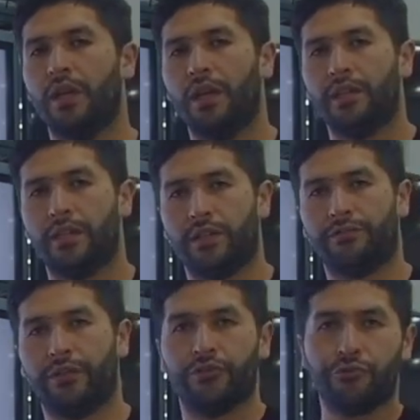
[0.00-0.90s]
the
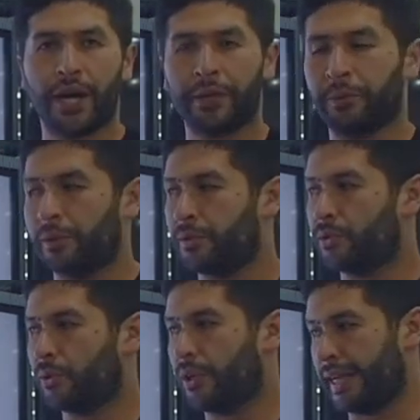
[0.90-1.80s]
different drywalls to
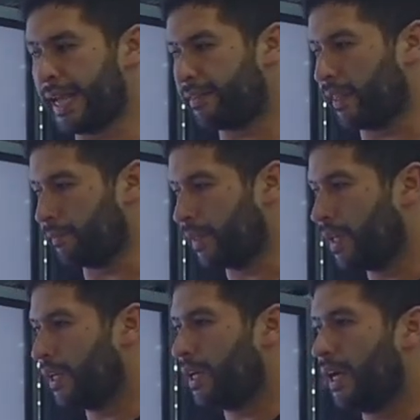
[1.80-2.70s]
connect them.
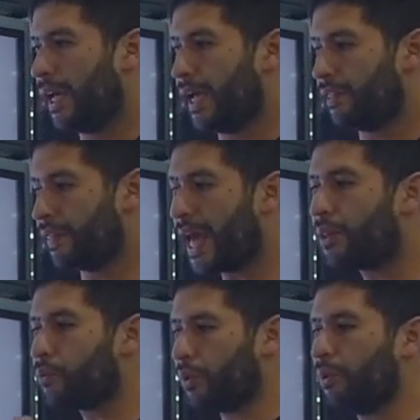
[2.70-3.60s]

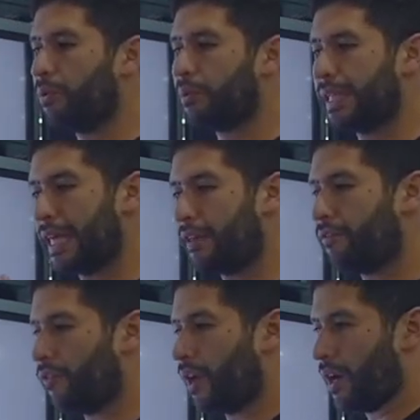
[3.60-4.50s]
That will give
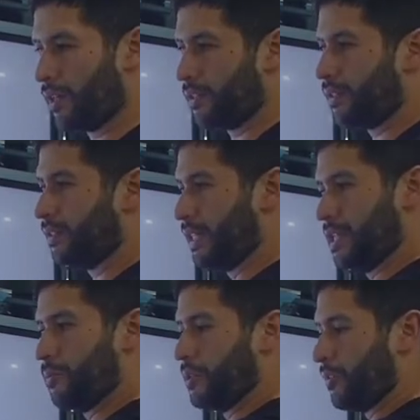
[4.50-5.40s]
us the
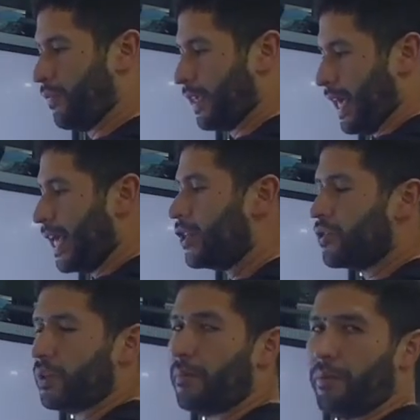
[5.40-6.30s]

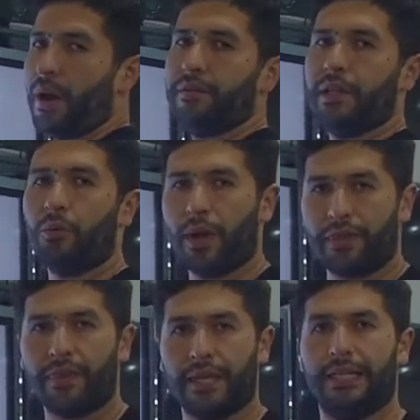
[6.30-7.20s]
specification about the
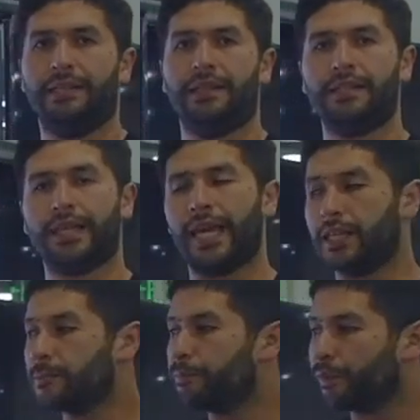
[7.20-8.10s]
width in this
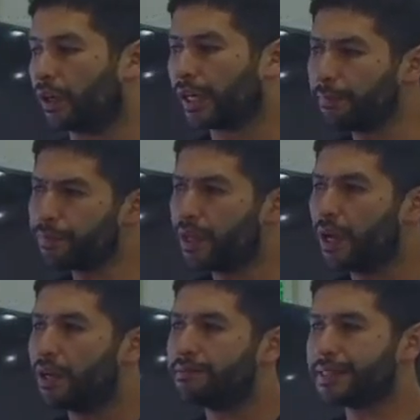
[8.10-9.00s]
case. Okay,
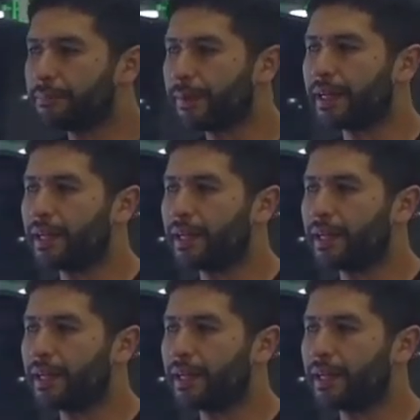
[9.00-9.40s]
typically